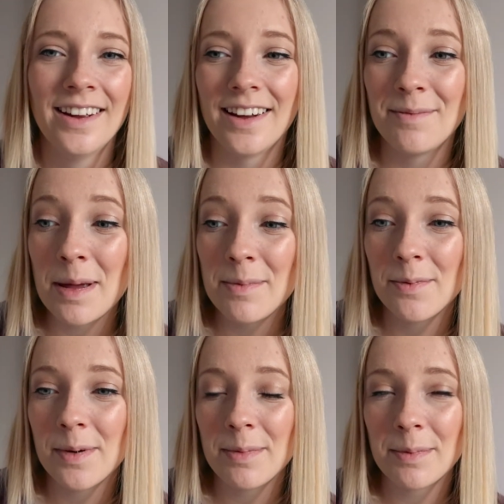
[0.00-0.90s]
and maybe
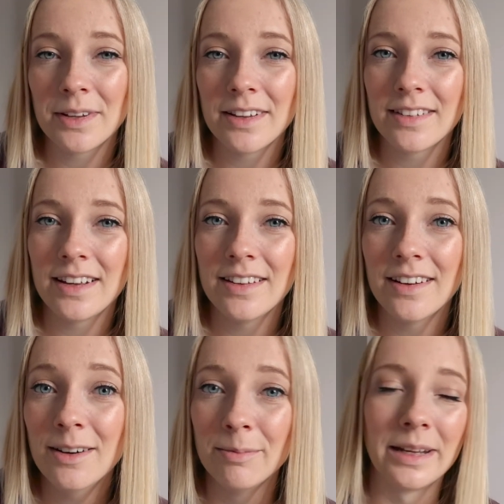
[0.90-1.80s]
we might be able to get to hear the
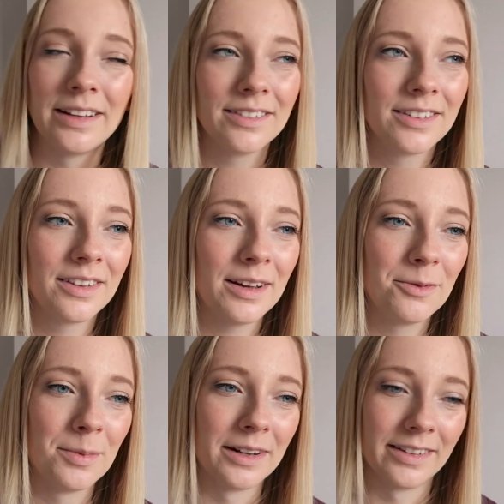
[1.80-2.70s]
heartbeat, so that
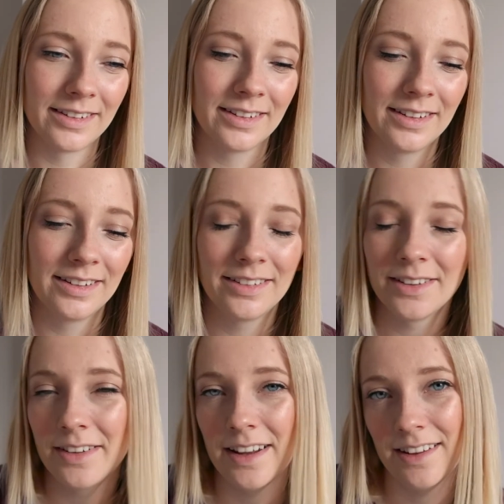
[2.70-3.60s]
will be nice.
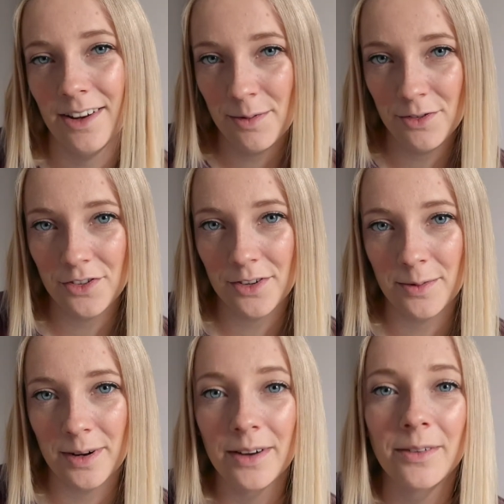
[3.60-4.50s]
So yeah, hope you're all doing
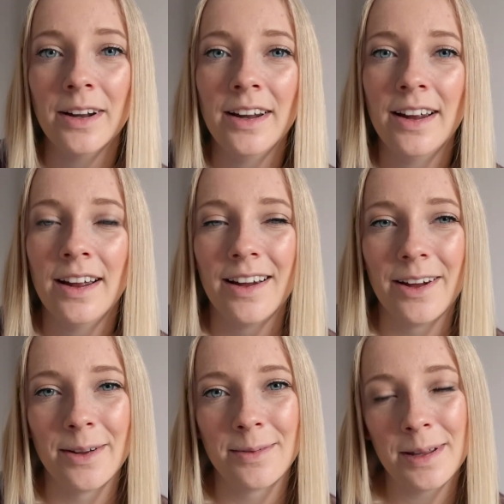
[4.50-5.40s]
well,
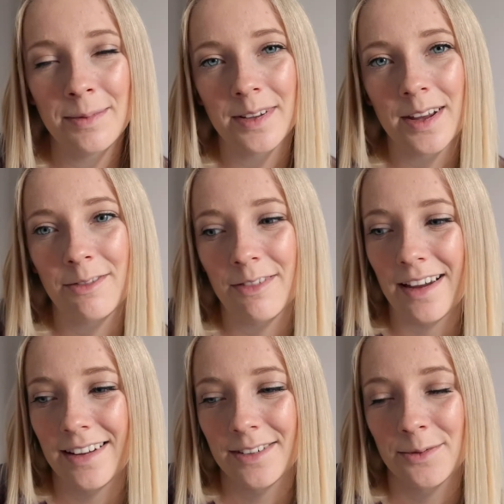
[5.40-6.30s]
keep safe,
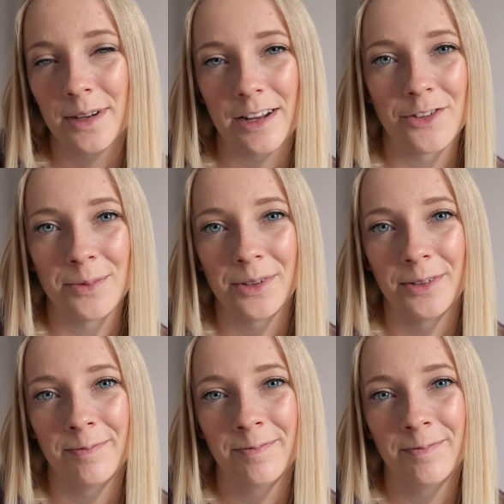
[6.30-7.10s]
and we'll catch up soon.